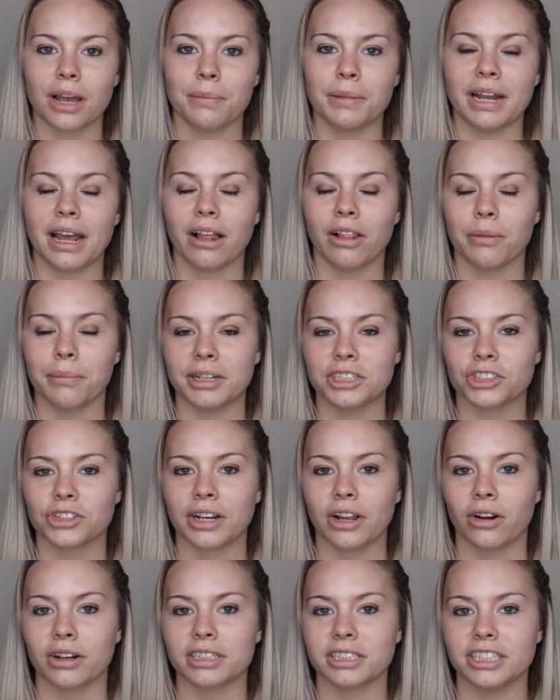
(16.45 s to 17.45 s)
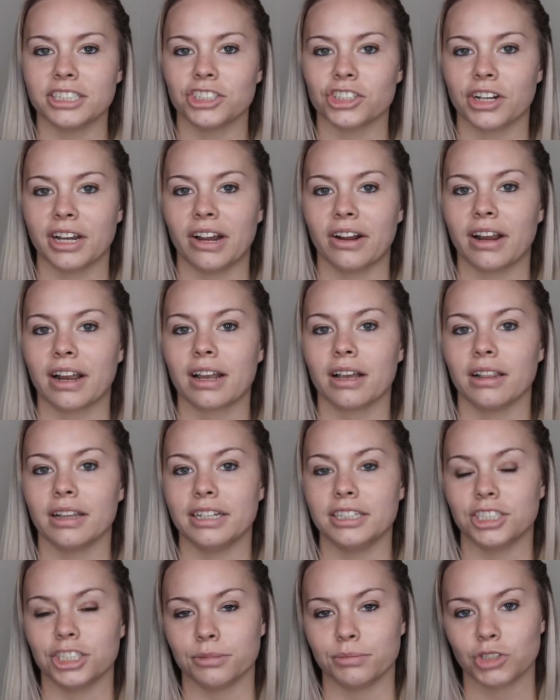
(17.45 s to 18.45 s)
I'm an elementary art teacher here at
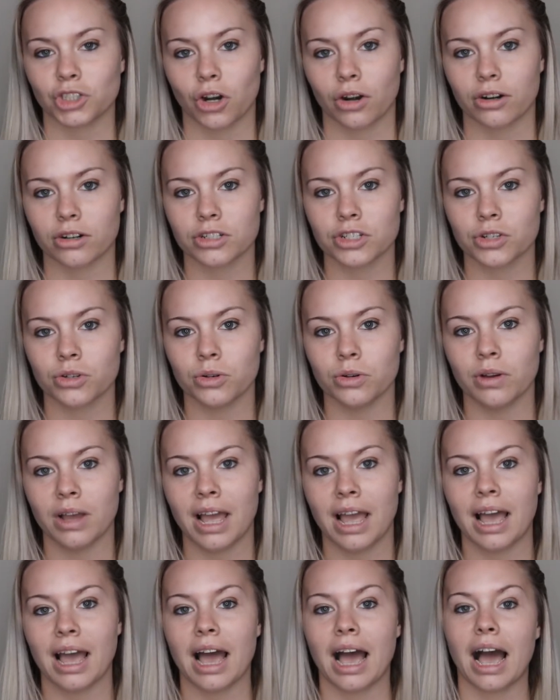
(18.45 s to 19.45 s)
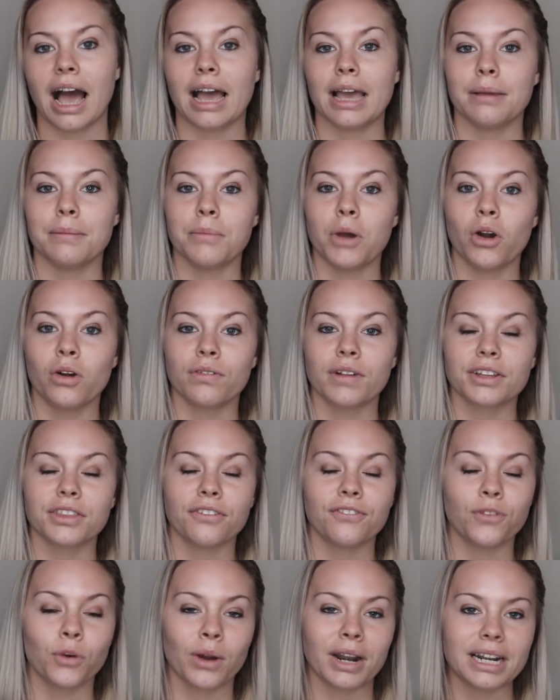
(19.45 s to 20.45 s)
Collegium Charter School. I am over at
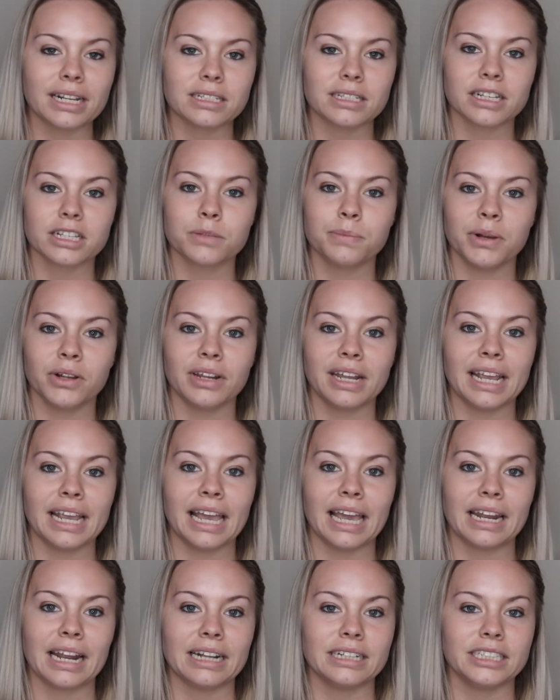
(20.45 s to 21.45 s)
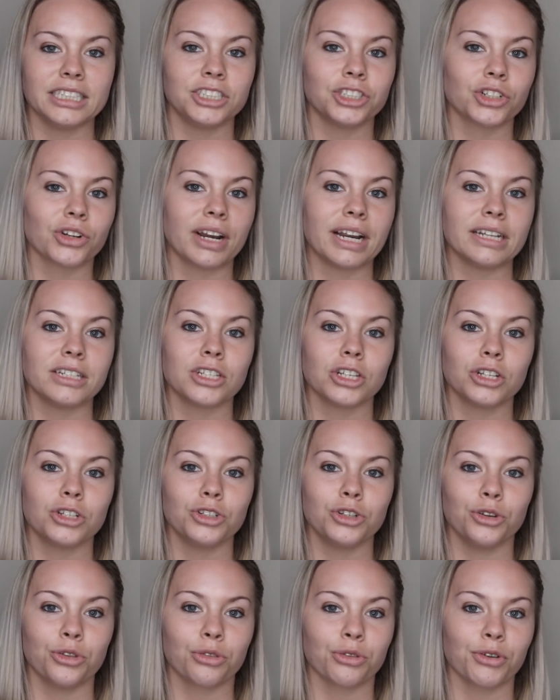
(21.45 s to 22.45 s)
the 486 building and I teach grades
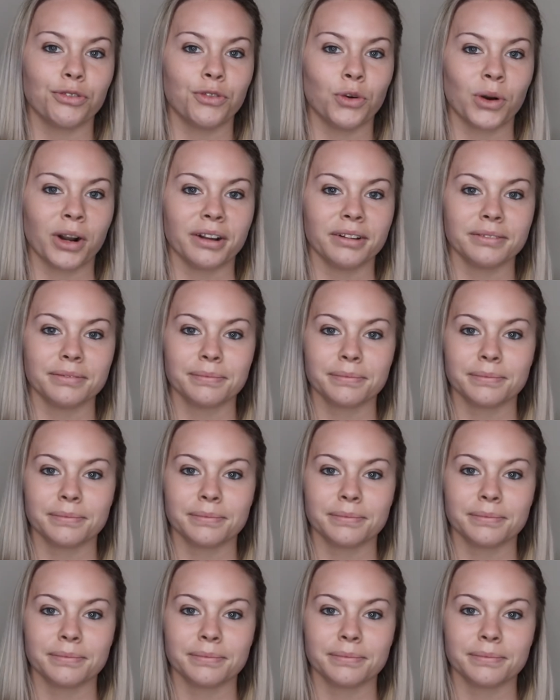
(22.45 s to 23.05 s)
2 through 4.